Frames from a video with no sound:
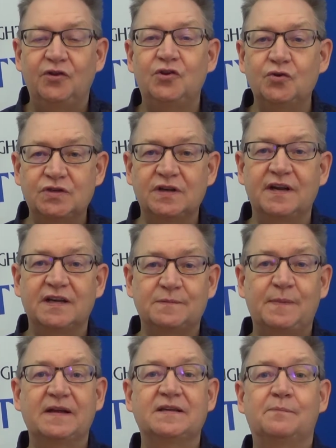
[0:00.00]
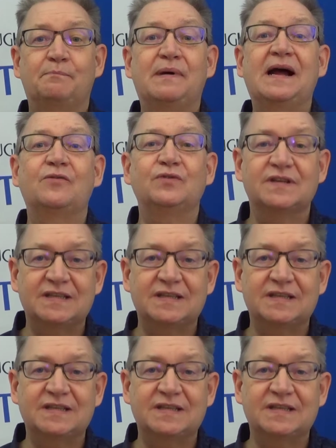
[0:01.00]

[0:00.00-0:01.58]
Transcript: You should expect about